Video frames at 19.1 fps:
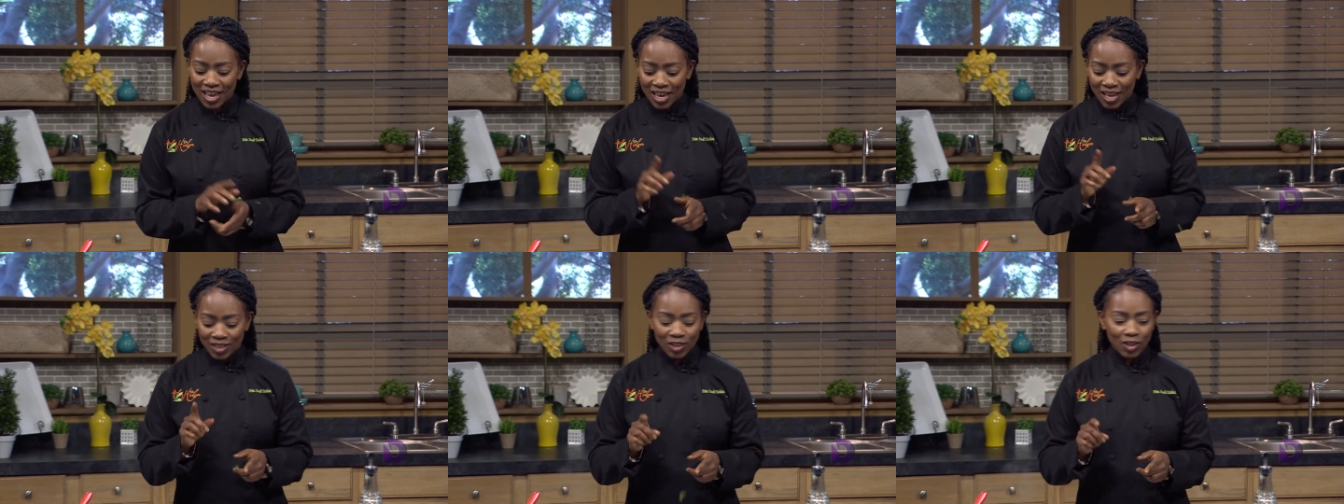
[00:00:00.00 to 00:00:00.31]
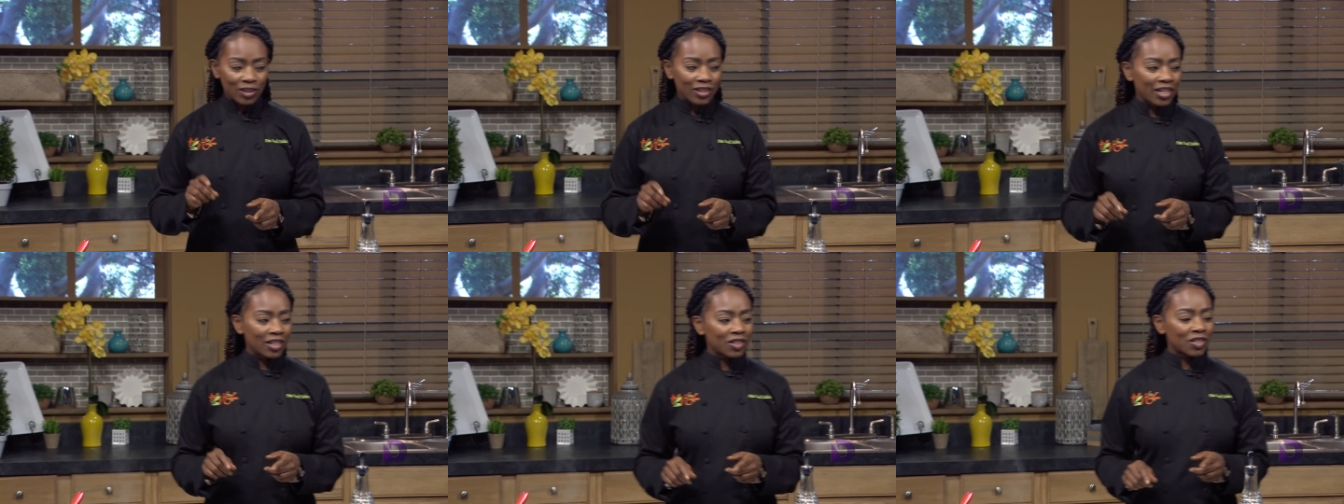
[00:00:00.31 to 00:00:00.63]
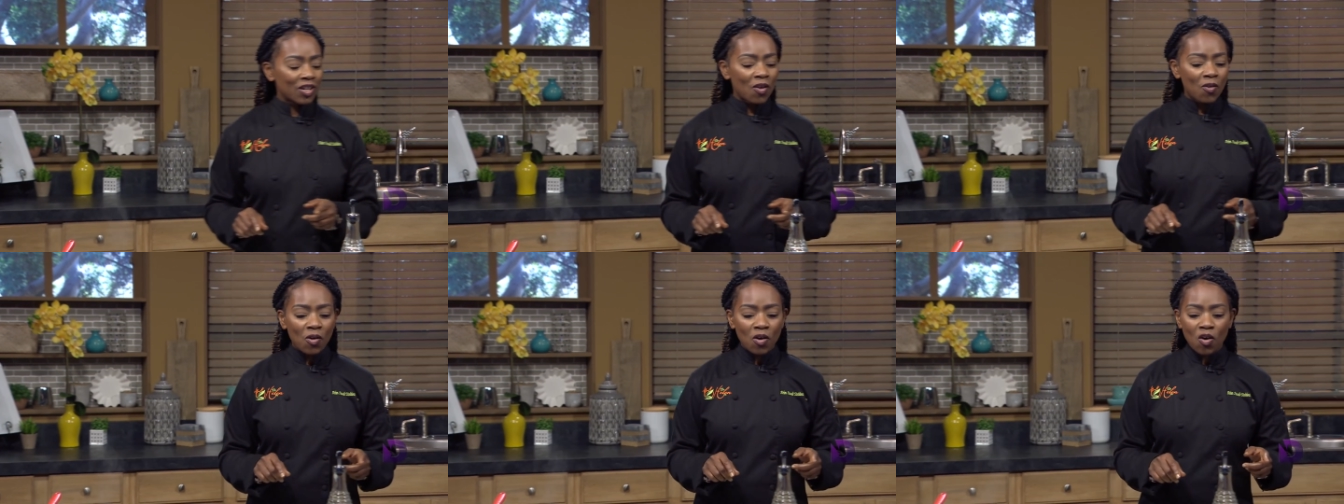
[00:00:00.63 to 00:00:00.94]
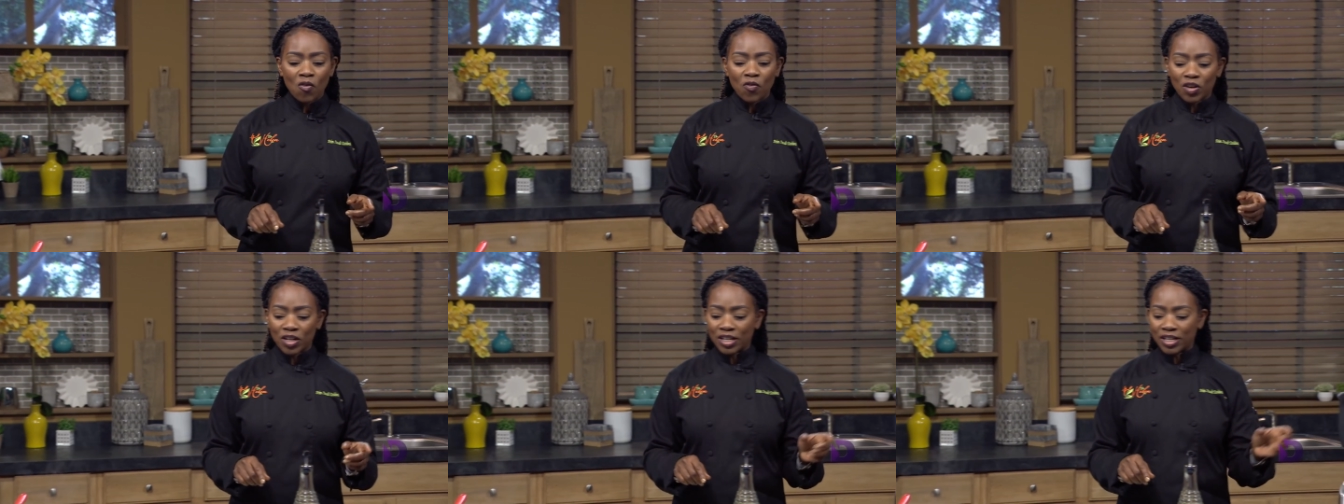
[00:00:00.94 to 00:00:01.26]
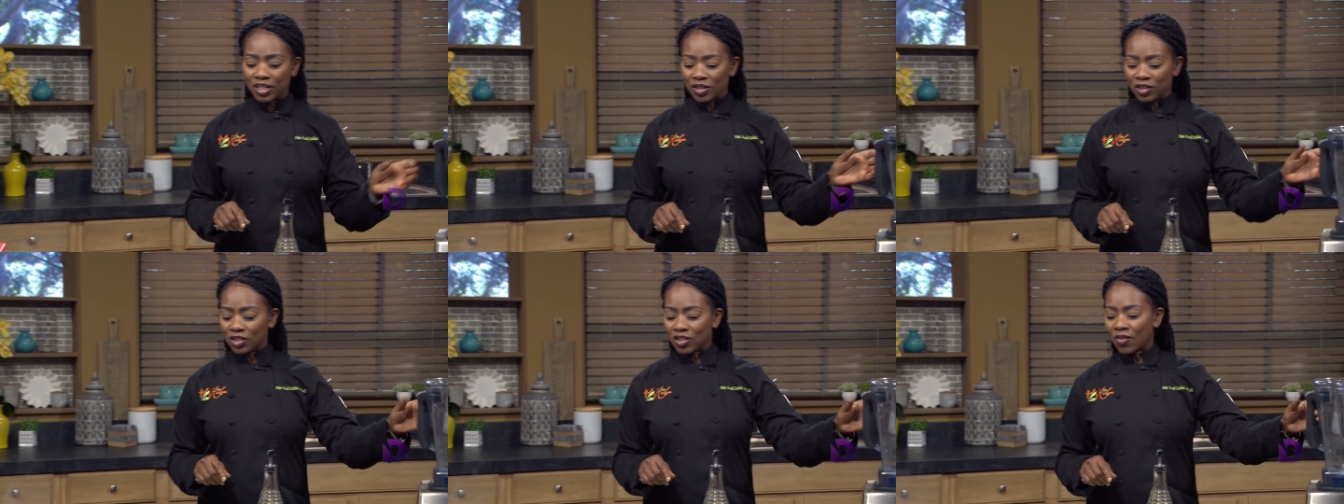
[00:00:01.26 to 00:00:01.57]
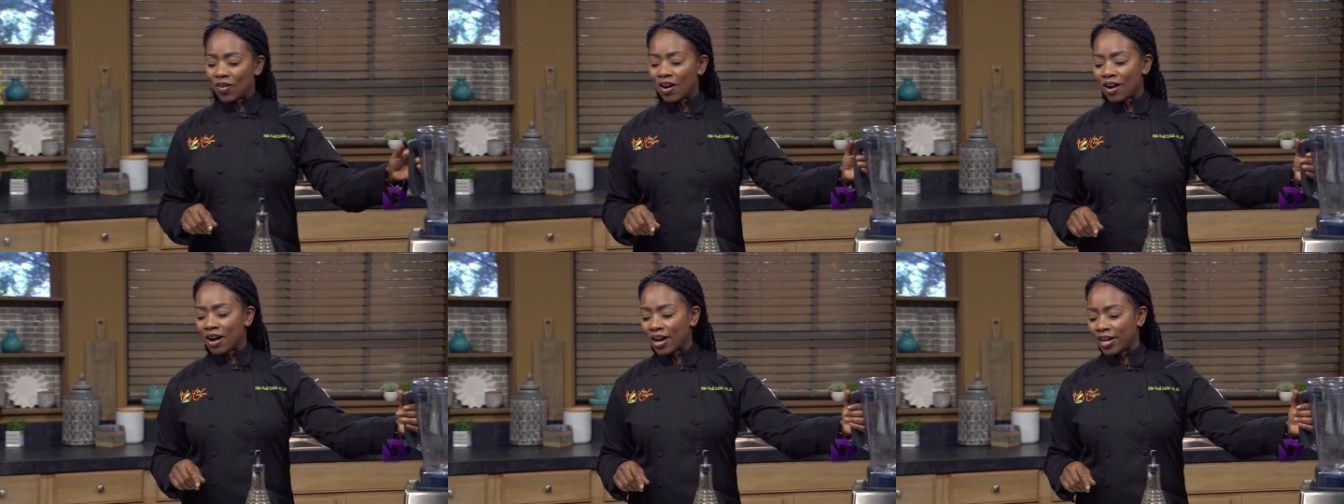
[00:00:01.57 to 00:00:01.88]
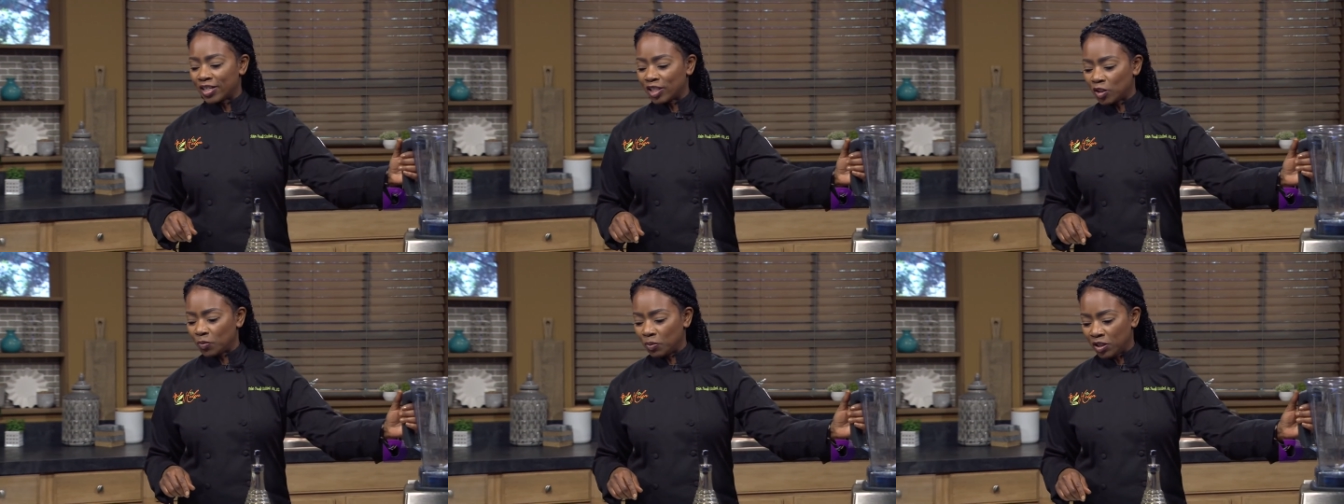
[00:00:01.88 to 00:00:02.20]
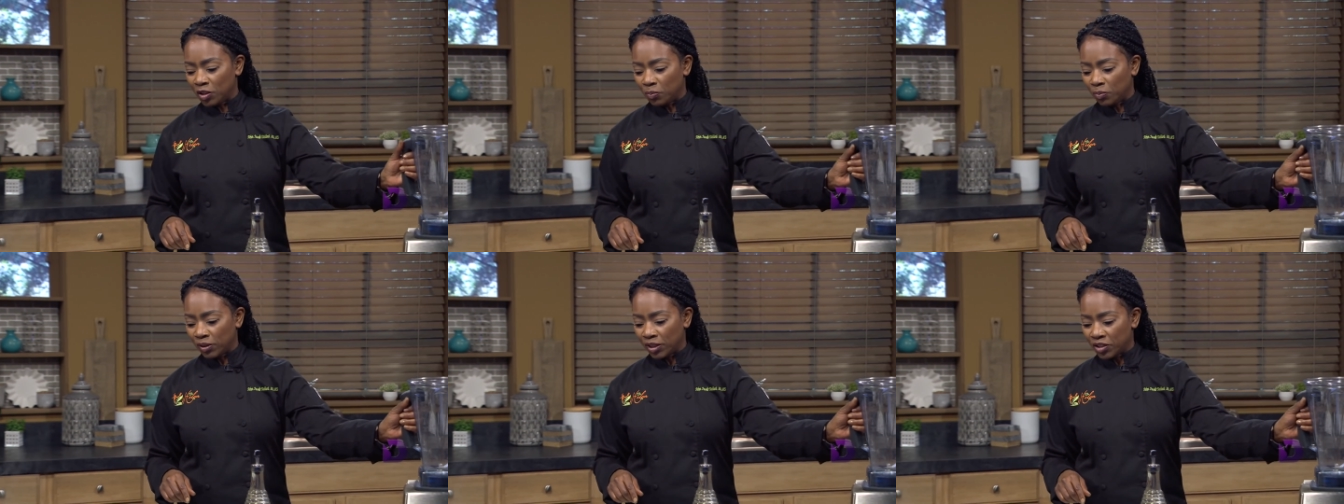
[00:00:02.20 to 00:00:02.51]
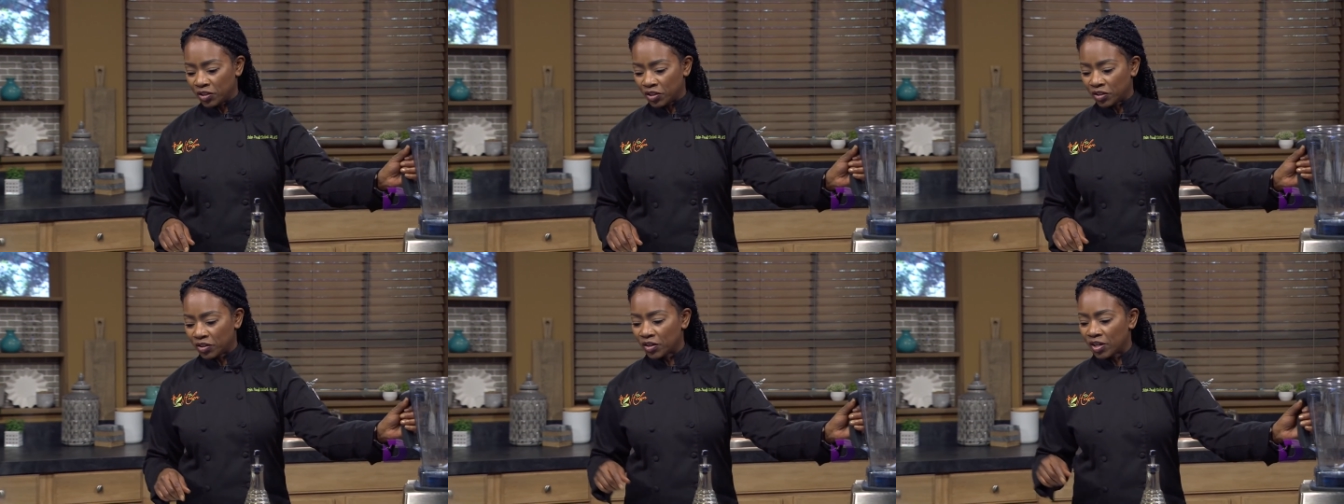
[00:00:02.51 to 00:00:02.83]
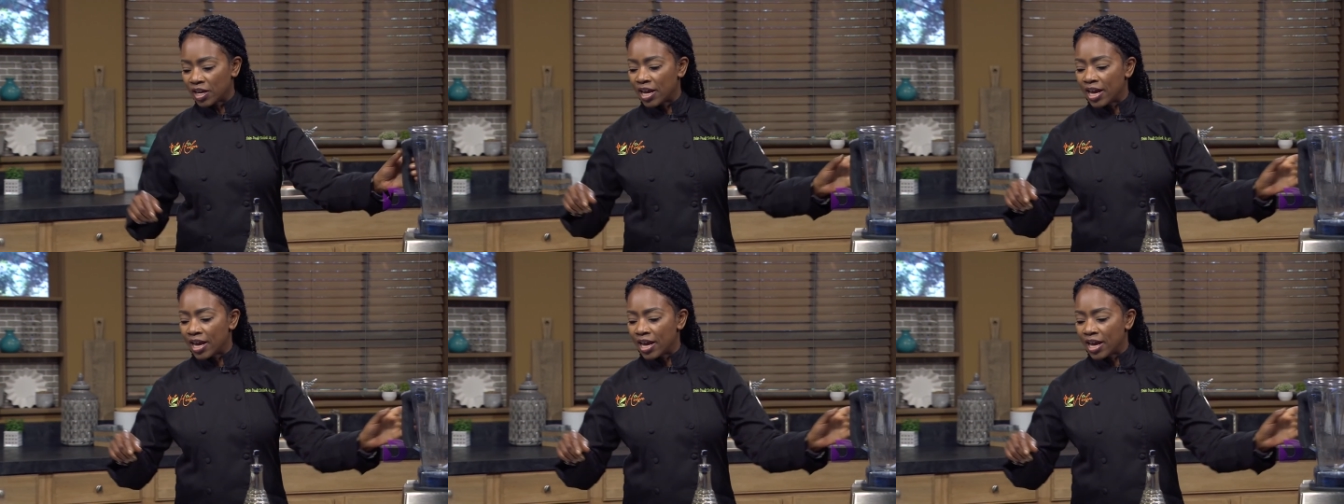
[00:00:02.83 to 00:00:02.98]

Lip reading: So let's go over here to our high-speed blender,